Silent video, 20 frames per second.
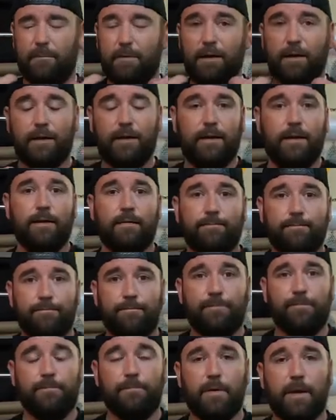buddy.
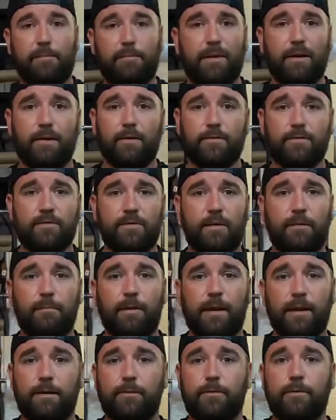Maybe y'all can see
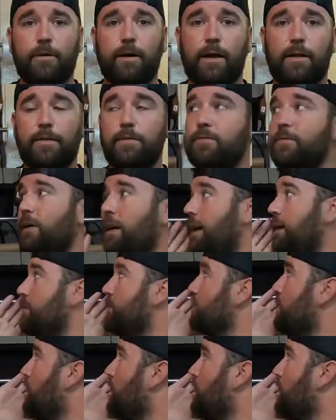me. I don't know how this lighting's